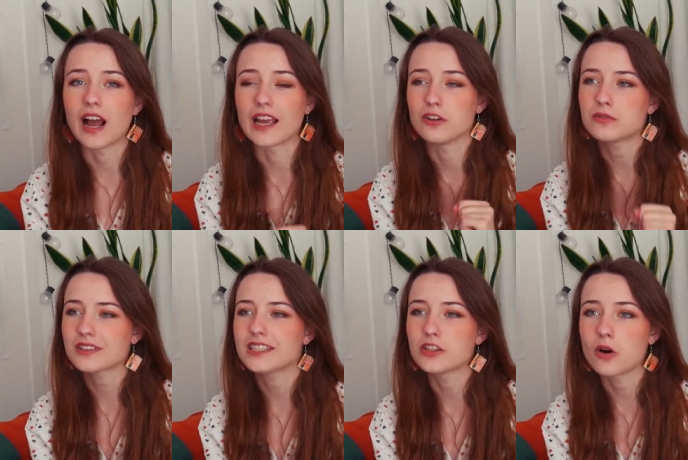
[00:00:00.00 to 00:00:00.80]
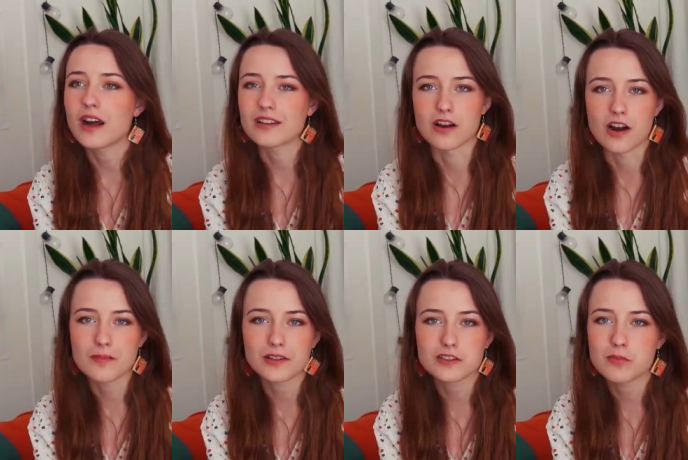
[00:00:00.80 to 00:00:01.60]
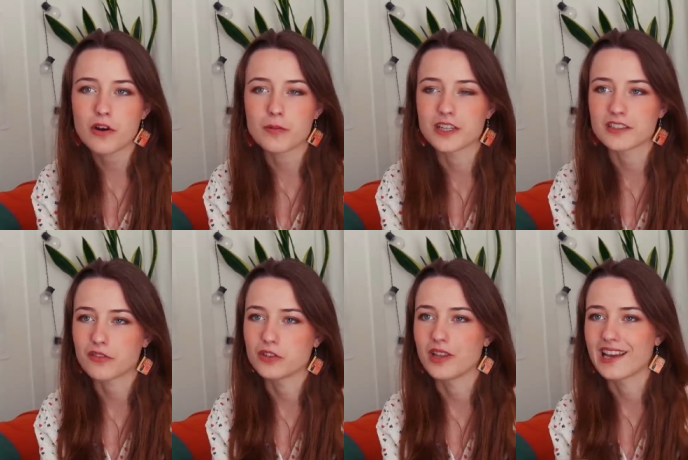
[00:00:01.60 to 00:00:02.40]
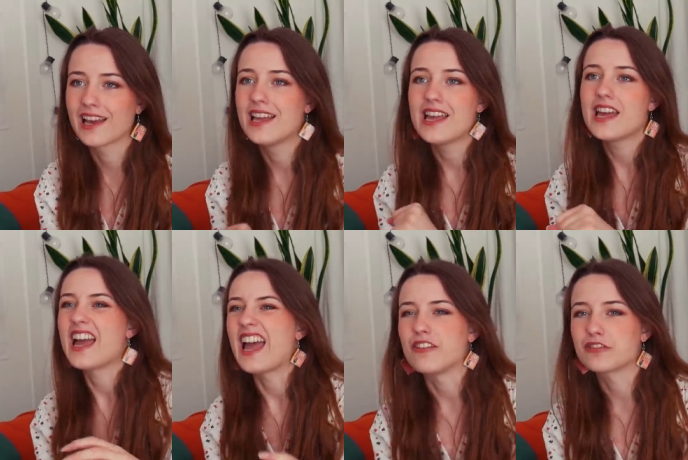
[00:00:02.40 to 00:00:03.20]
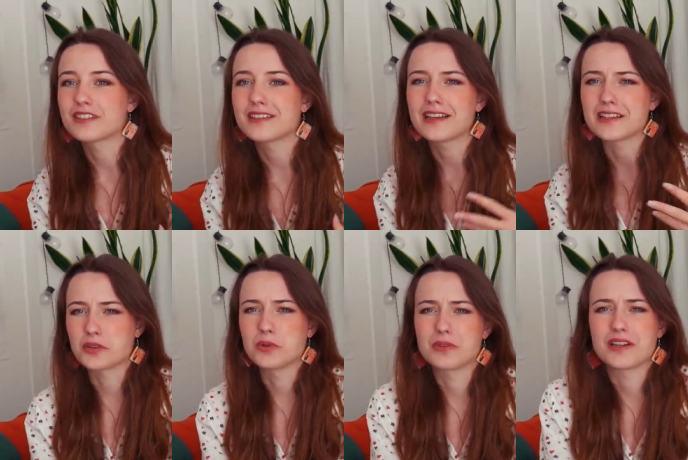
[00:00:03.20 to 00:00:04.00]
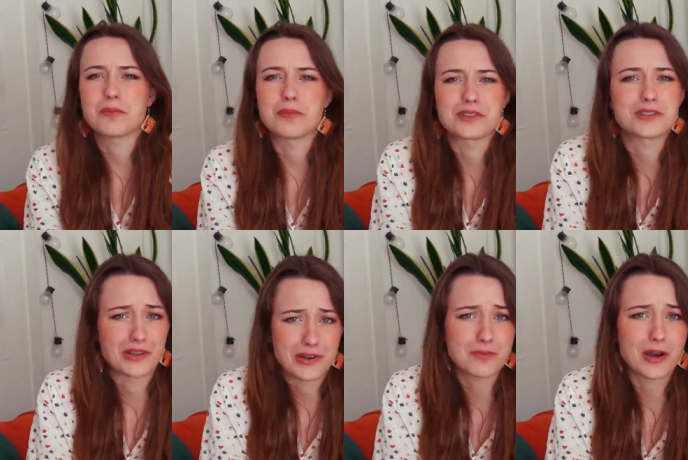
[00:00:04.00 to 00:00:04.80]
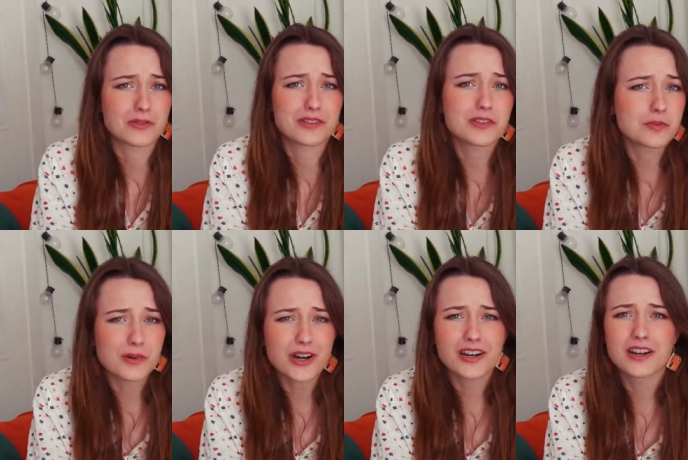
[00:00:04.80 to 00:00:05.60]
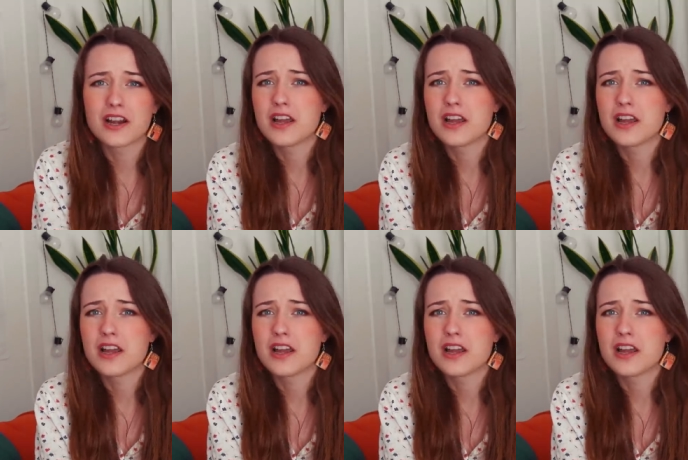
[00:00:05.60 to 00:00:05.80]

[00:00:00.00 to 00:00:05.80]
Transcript: I don't really know how to talk about this book because I feel like everything has already been said about this book.